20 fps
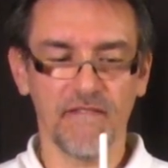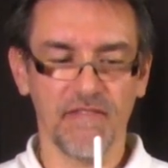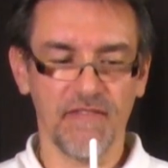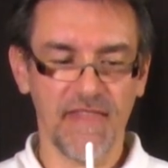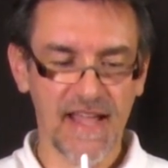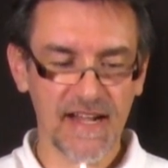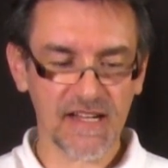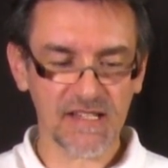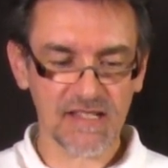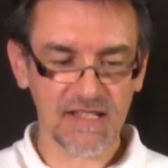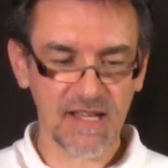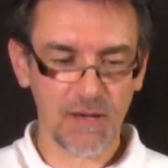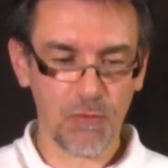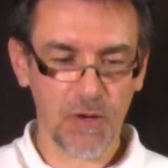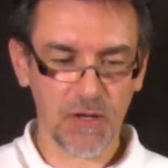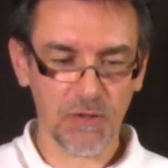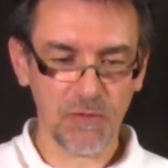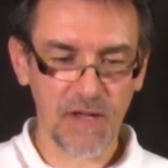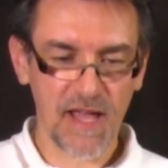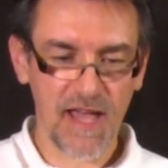Next step
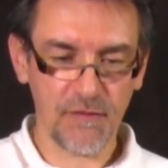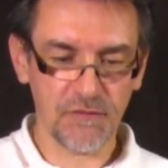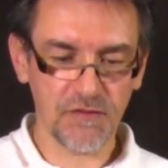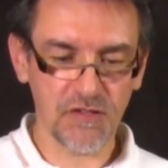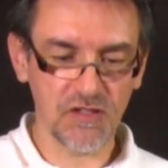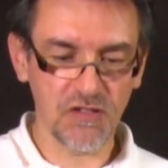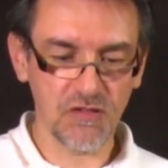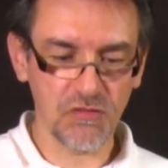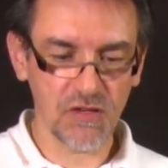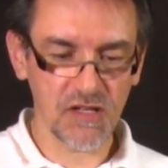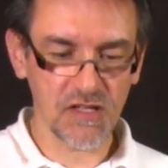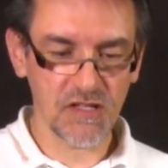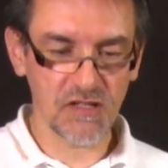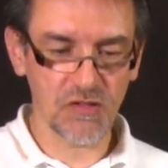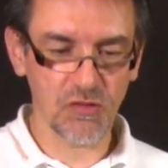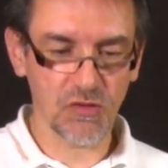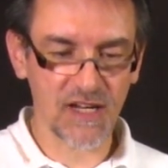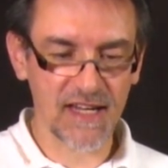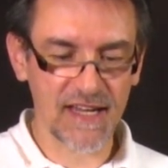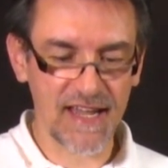what we have to do is
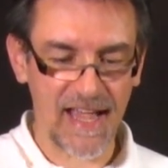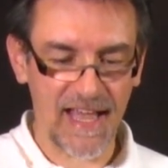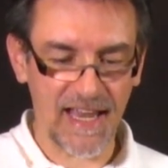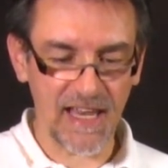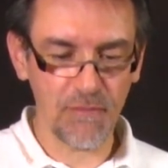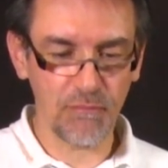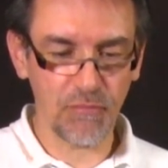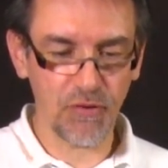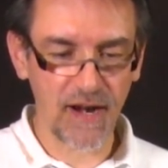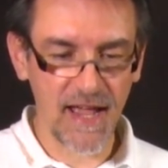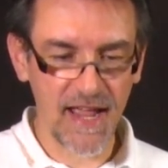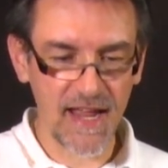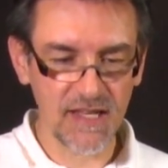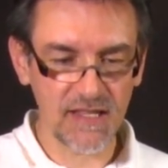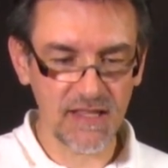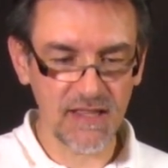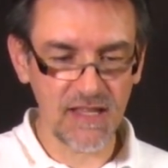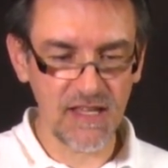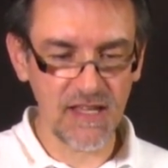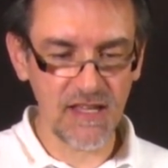to
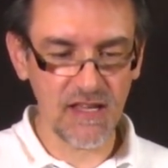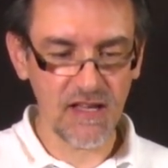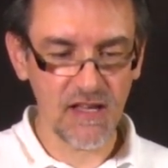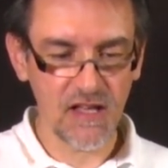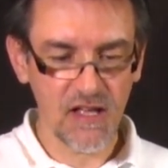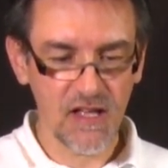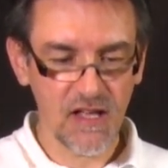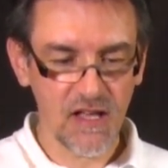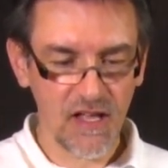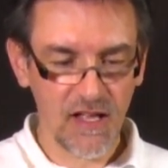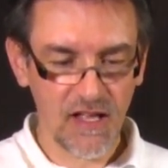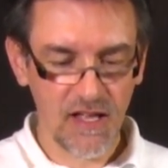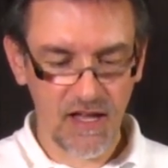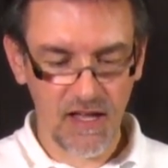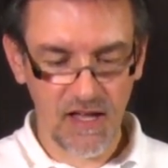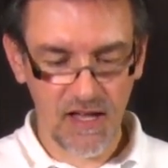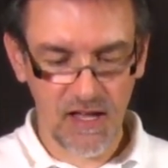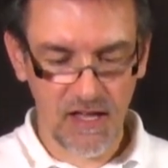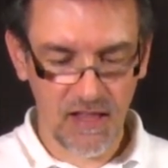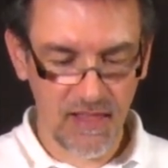calibrate the
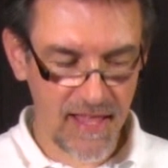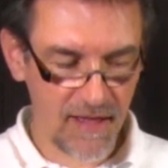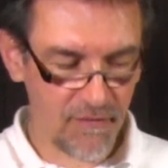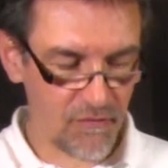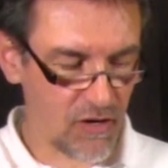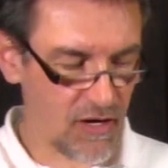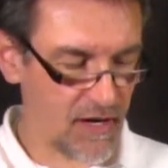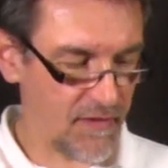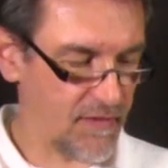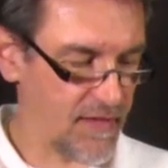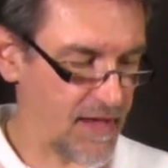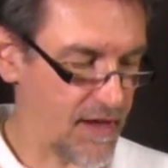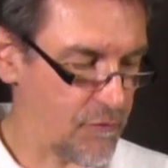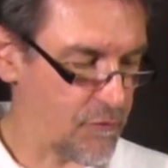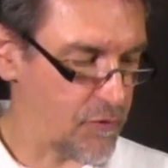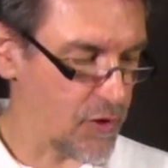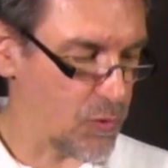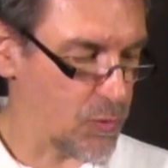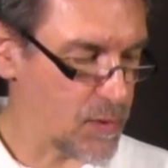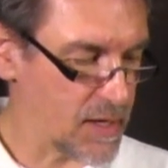lever, and
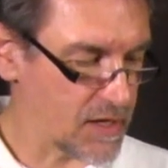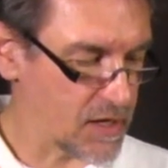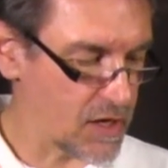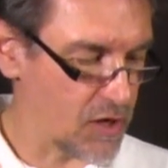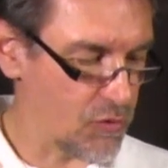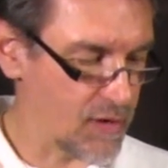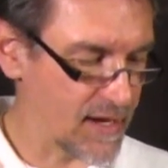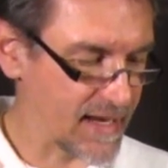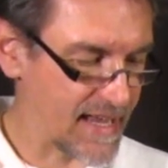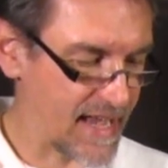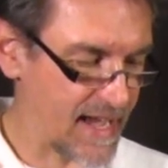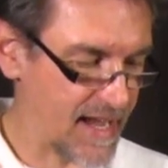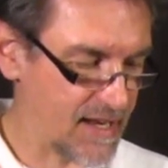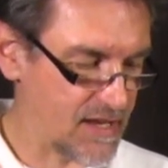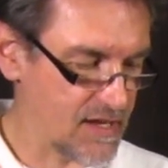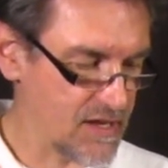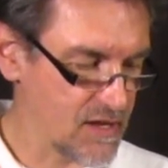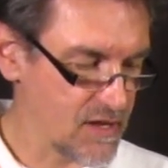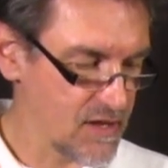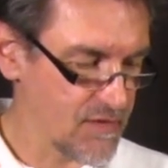therefore we go
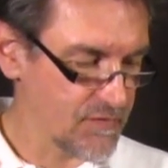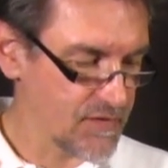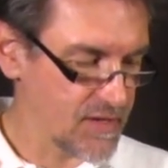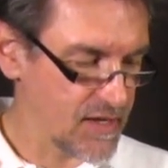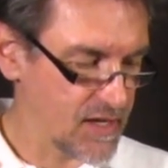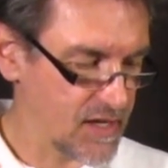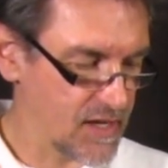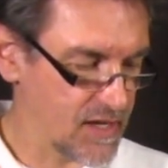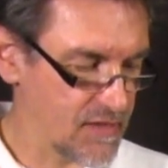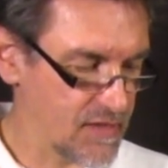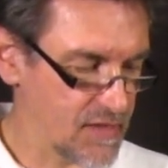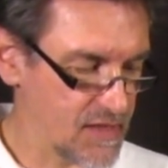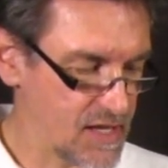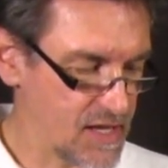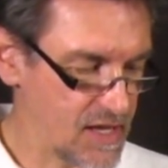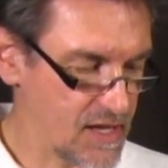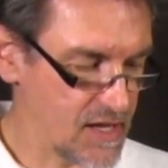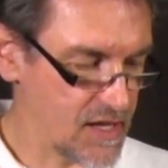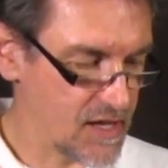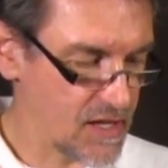again in
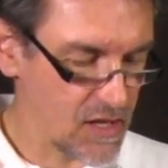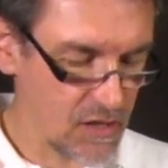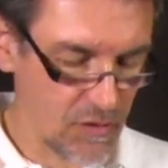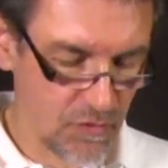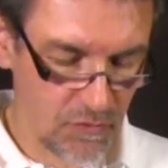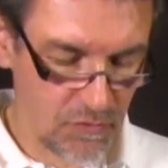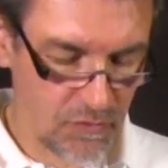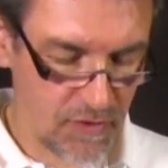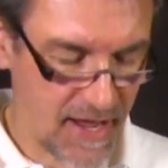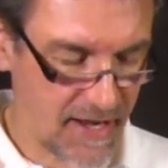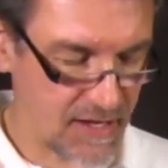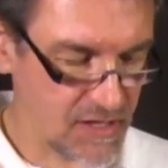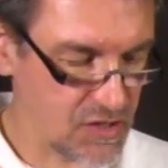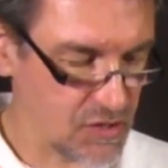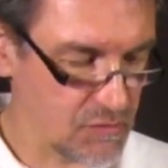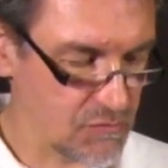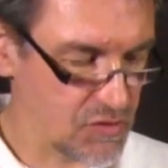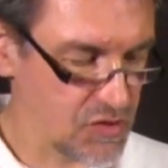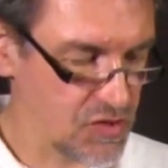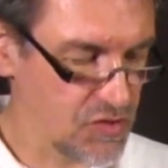the
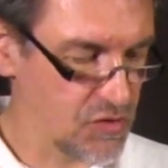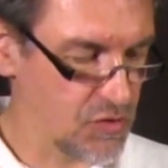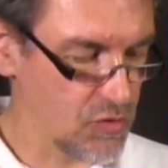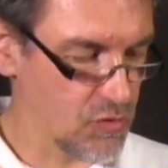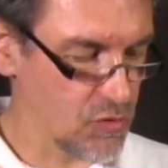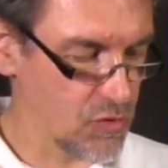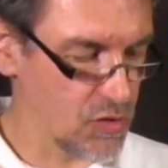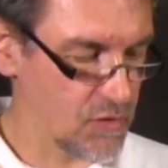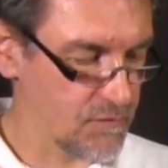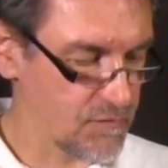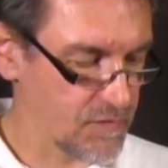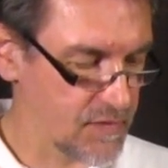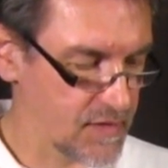Phantom 2